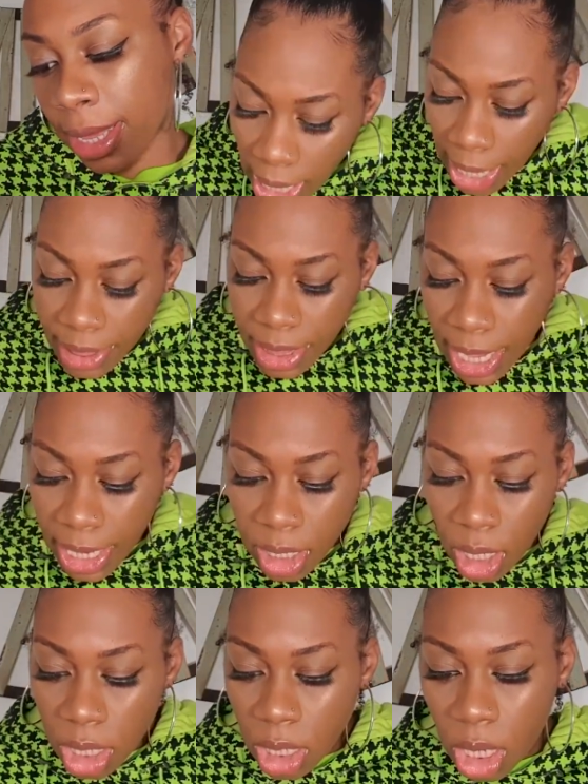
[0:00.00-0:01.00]
And then
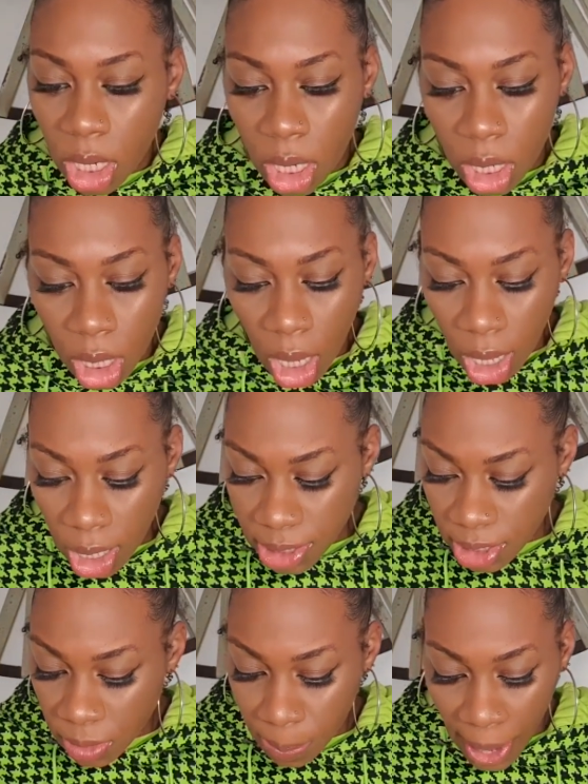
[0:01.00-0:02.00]
the
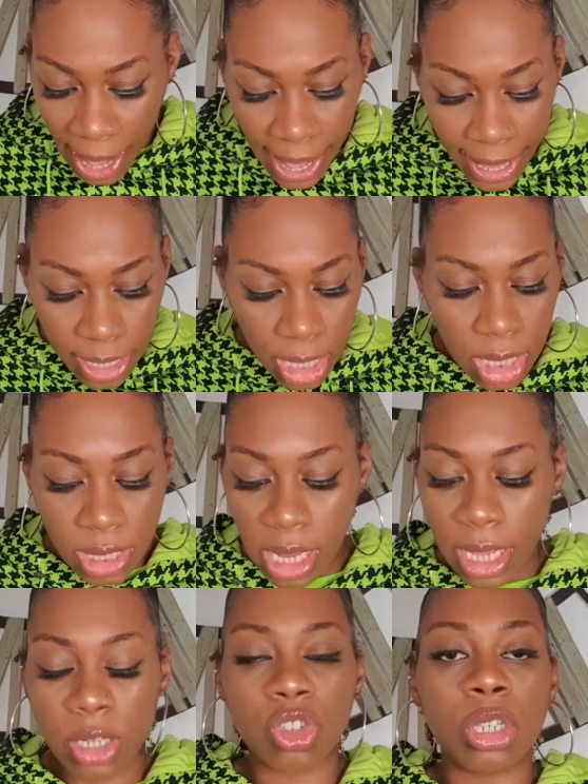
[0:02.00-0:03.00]
last bag is
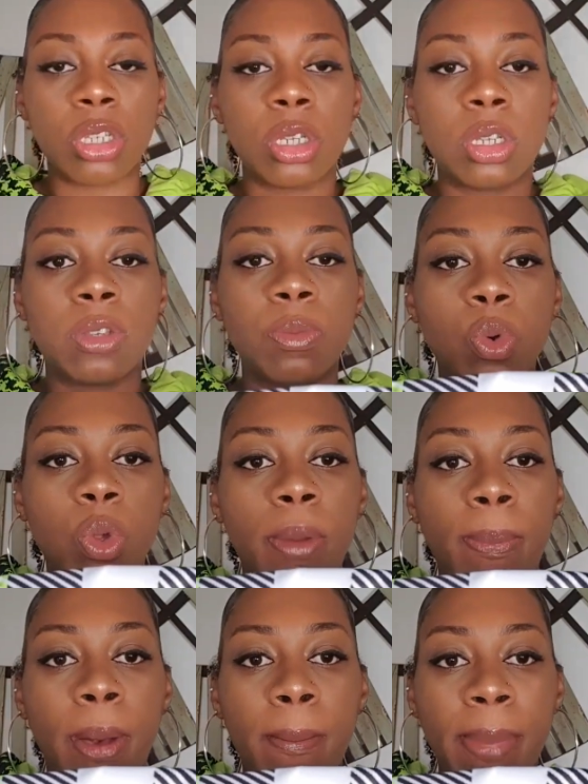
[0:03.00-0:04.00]
like just a smaller
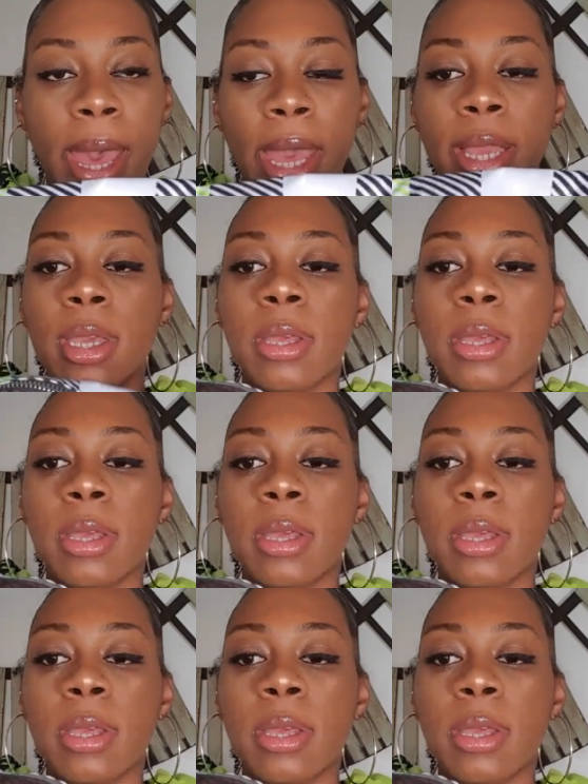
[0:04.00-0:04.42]
bum bag,